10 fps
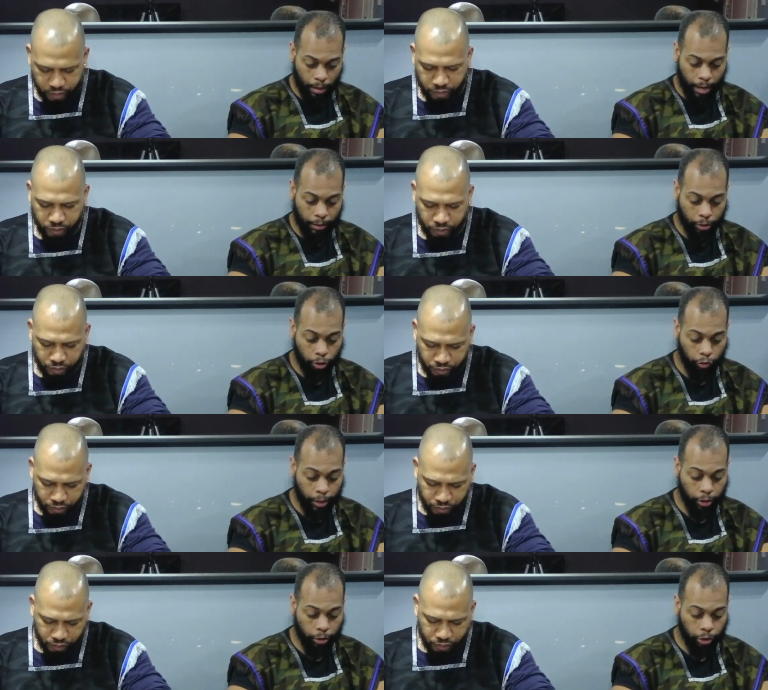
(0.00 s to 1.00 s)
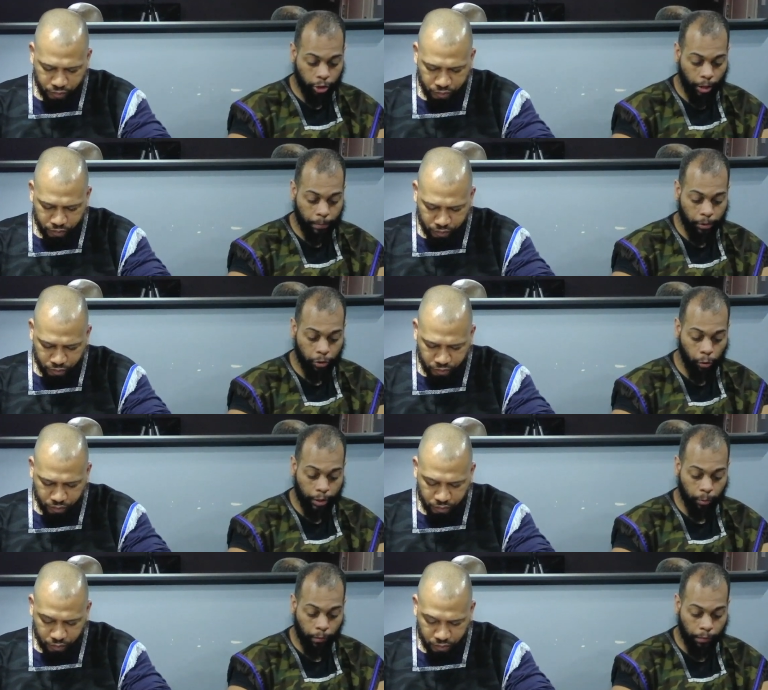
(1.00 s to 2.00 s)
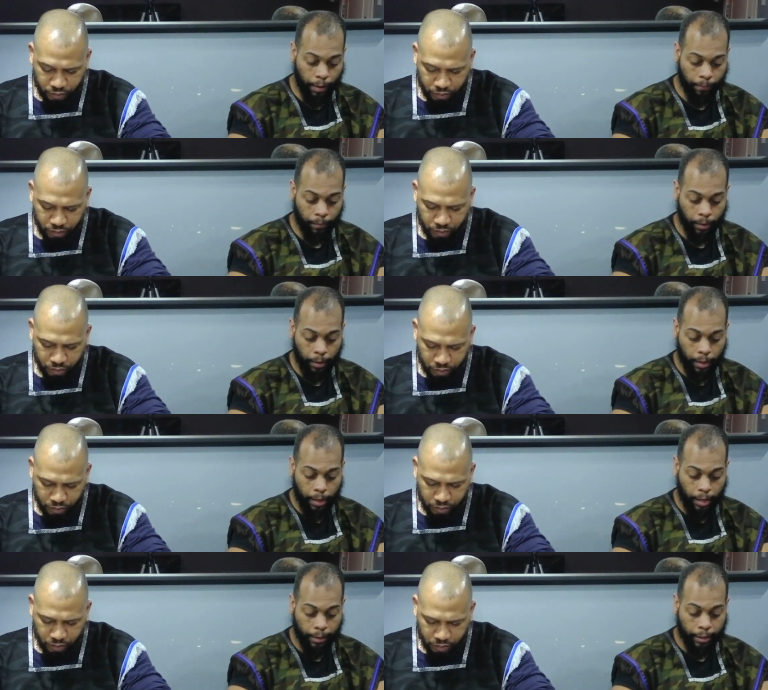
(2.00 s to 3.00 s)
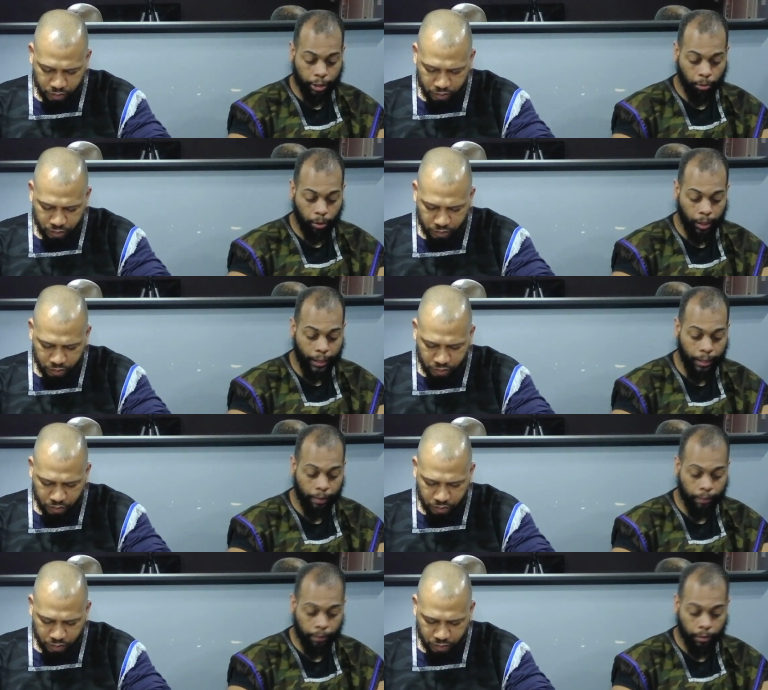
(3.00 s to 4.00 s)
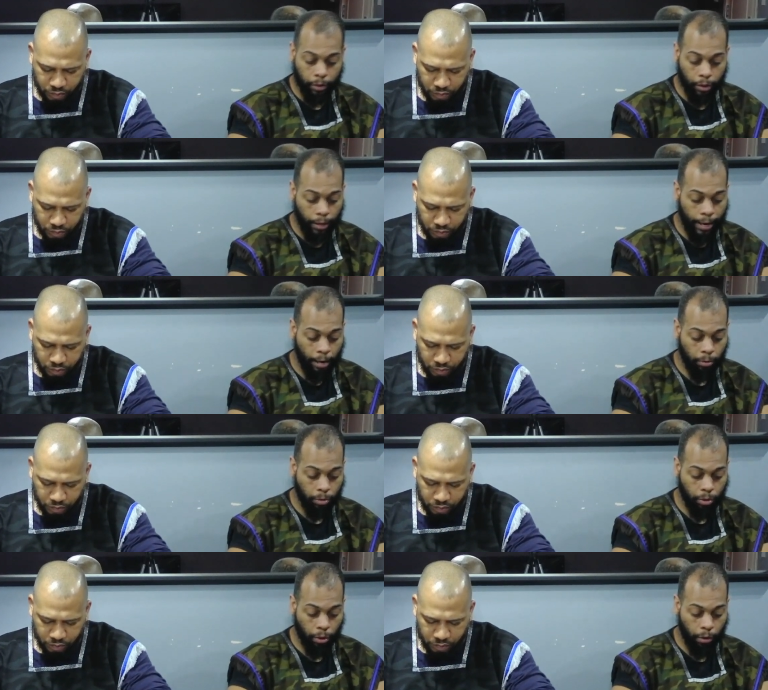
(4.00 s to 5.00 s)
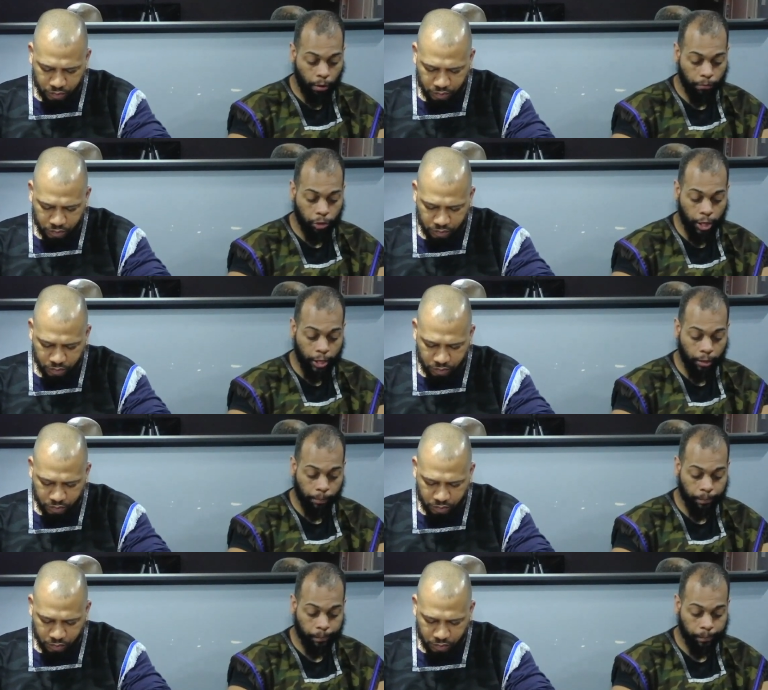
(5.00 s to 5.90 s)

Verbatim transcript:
Speaker 1: and strangers shall be joined with them, and they shall cleave to the house of Jacob.